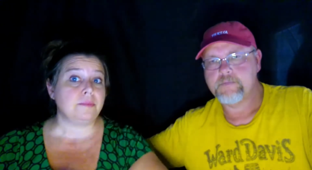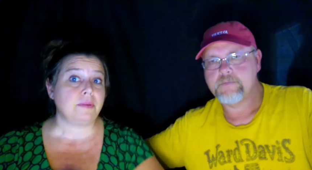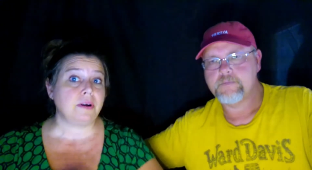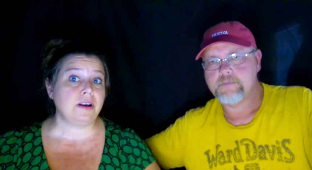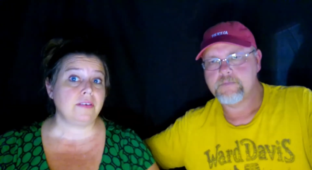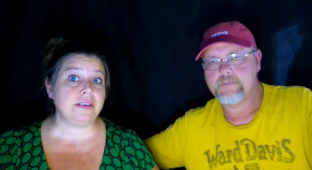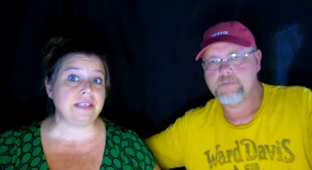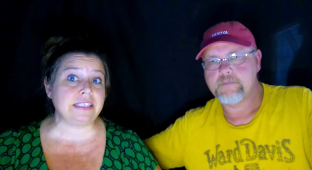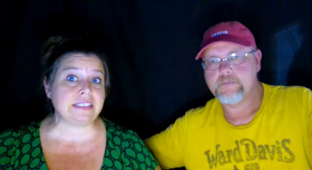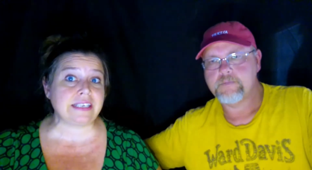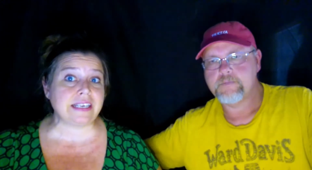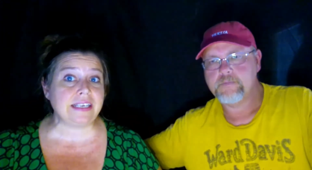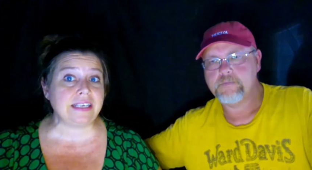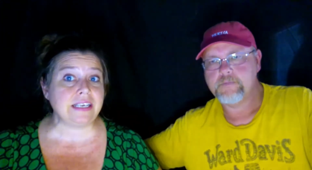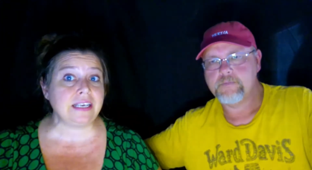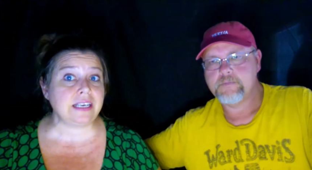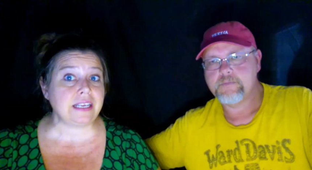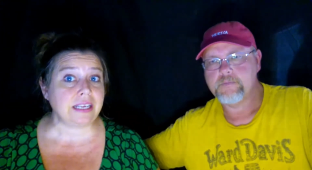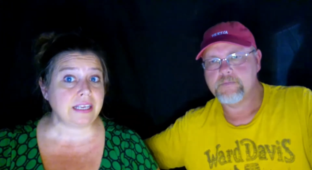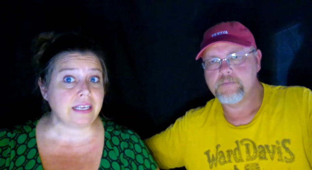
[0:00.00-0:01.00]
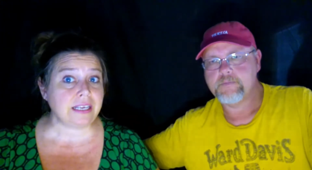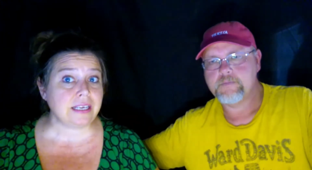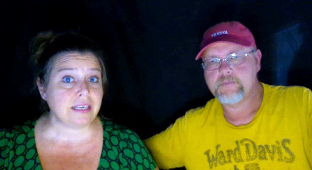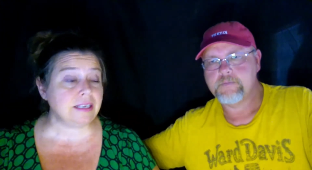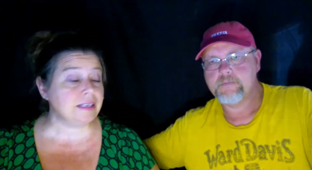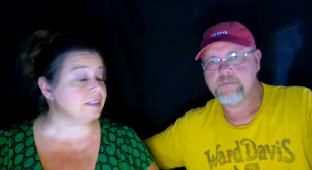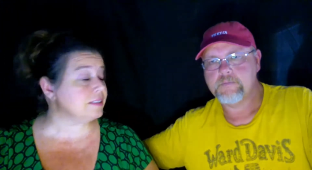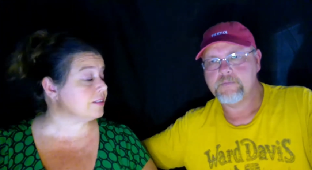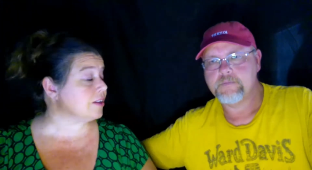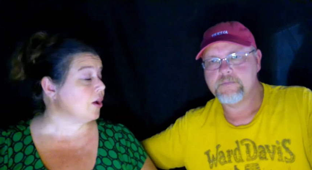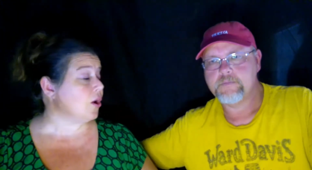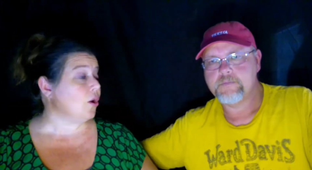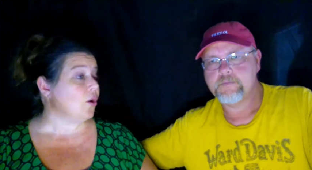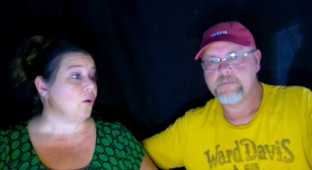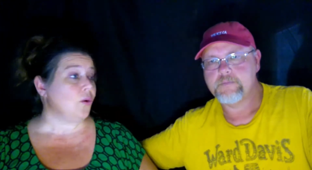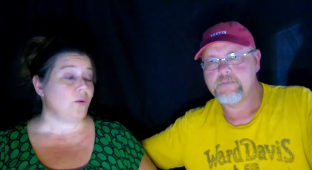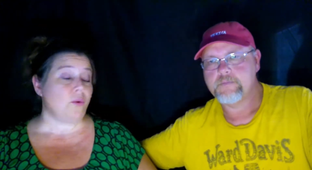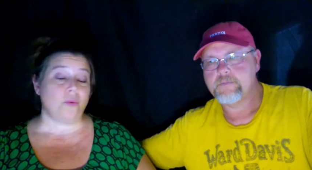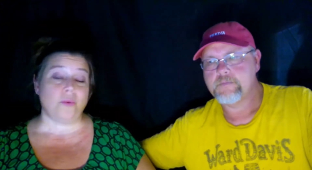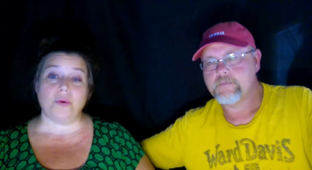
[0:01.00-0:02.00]
Speaker 1: Providence Canyon is
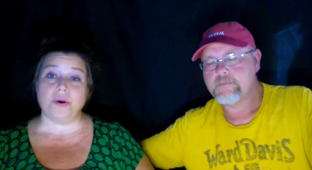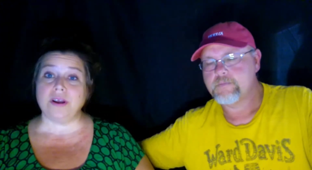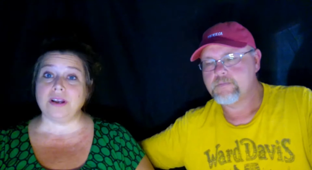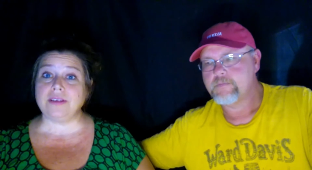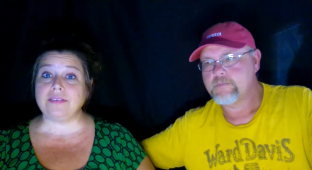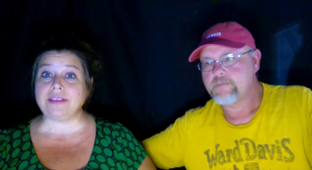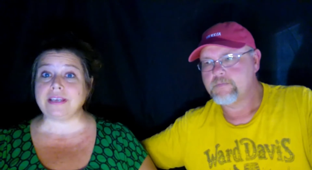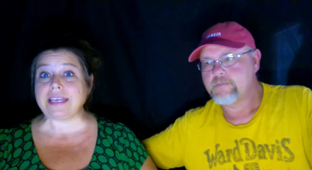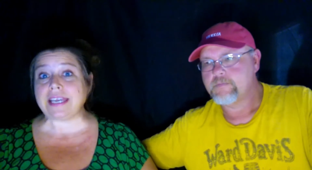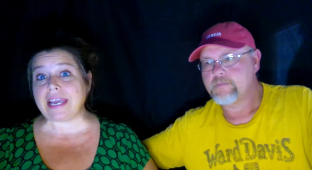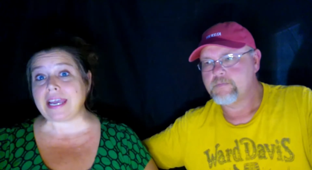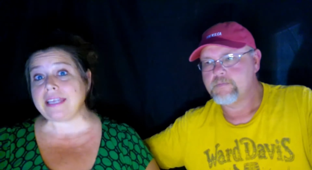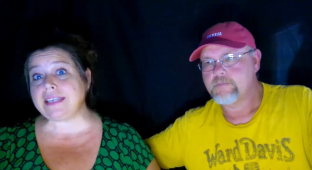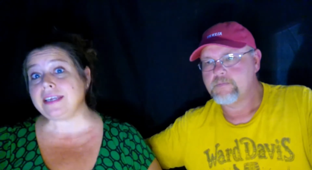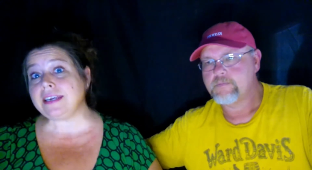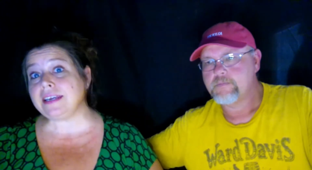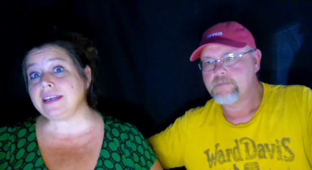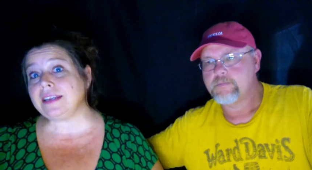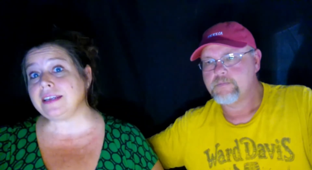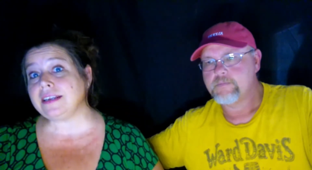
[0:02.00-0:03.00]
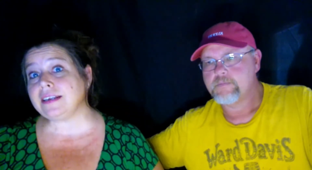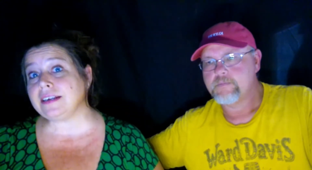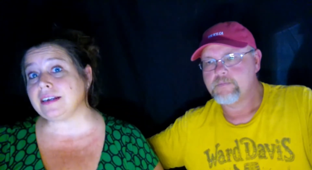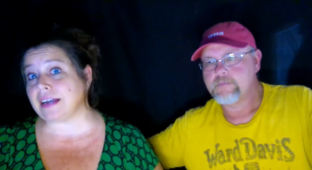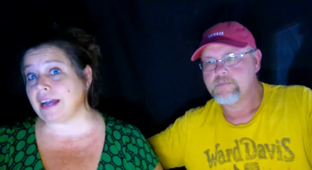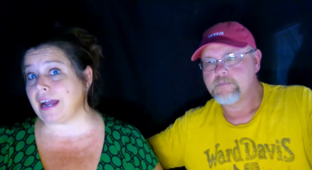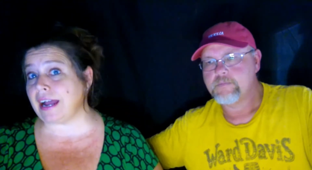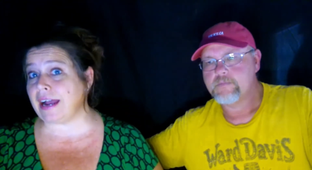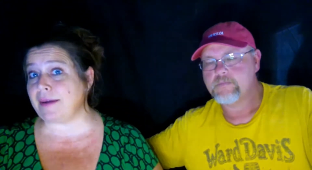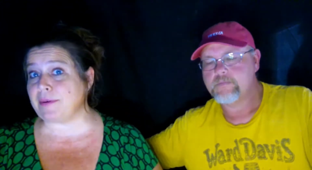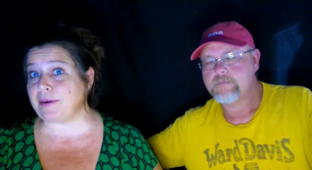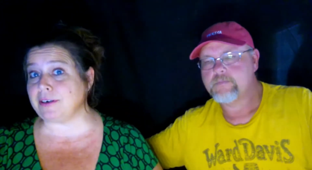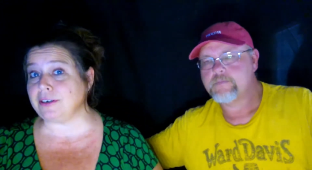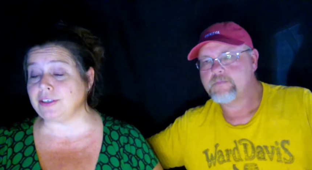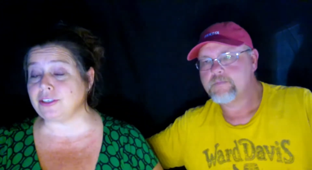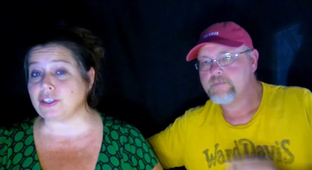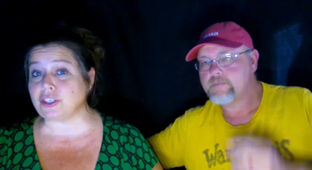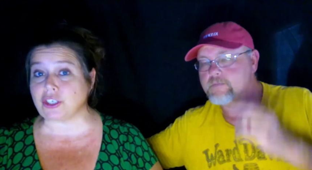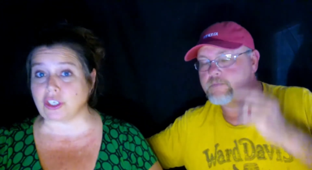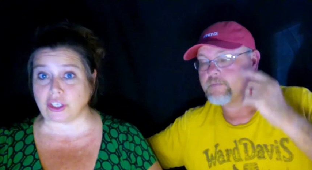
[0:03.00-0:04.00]
one of the Canyon
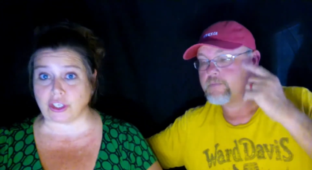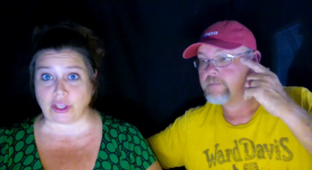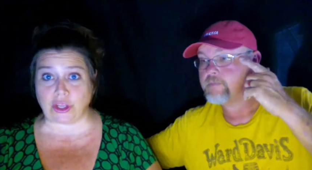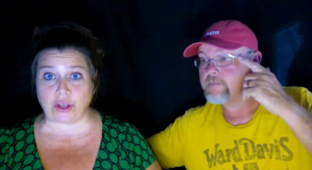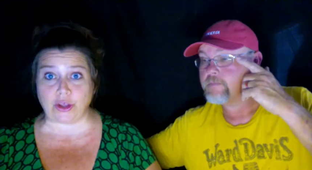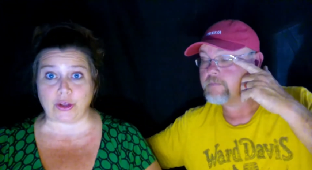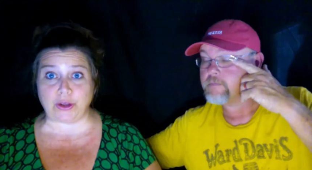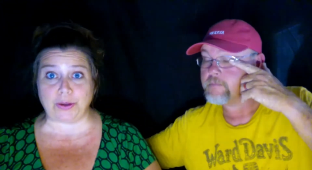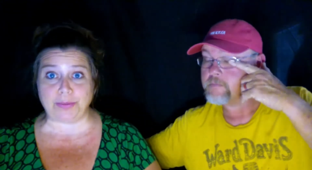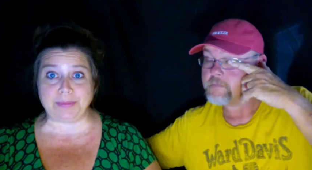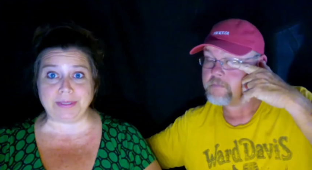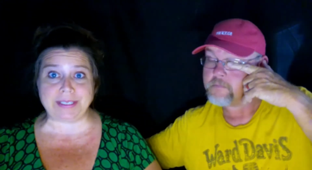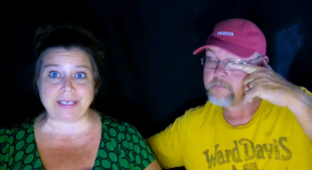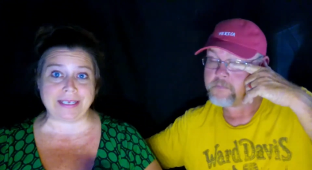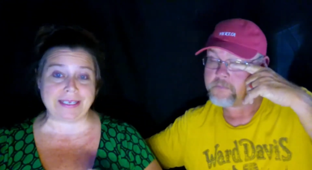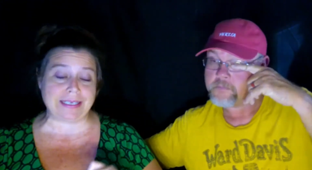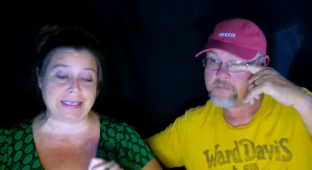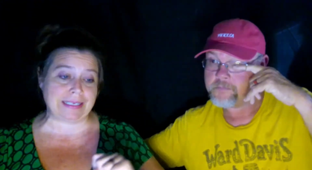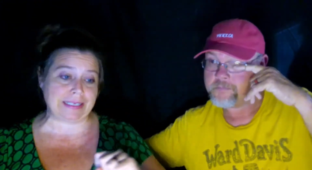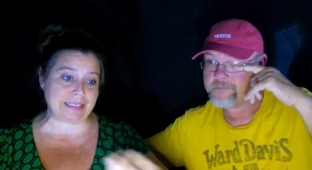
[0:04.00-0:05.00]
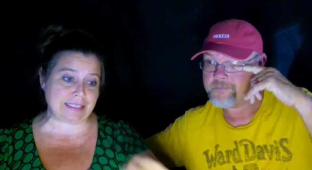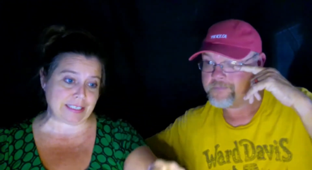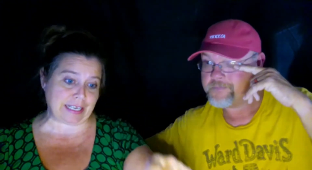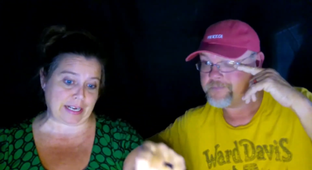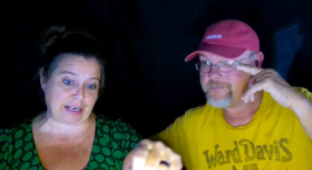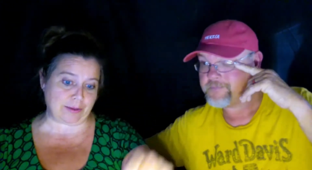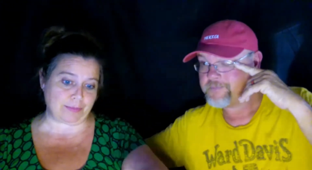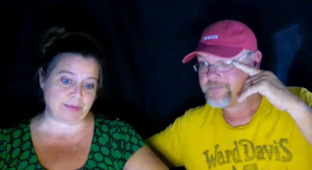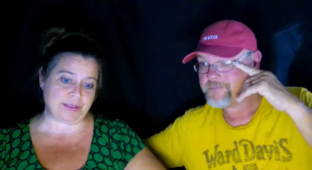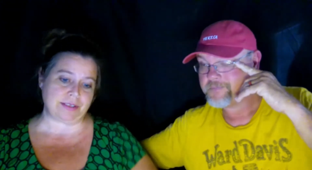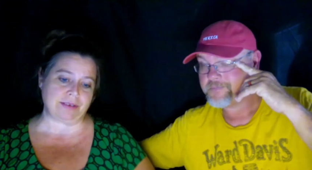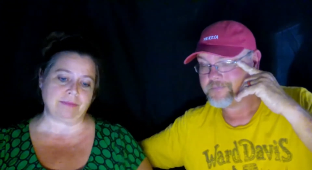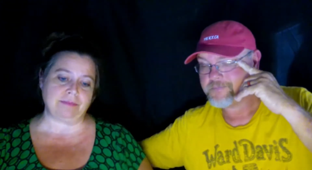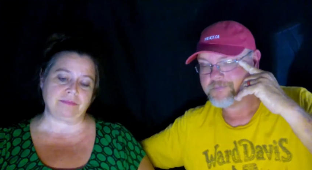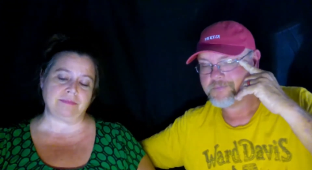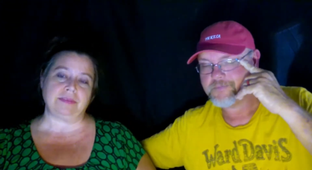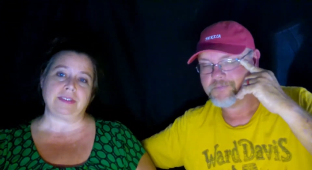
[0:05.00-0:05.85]
Climbers Club's stamps.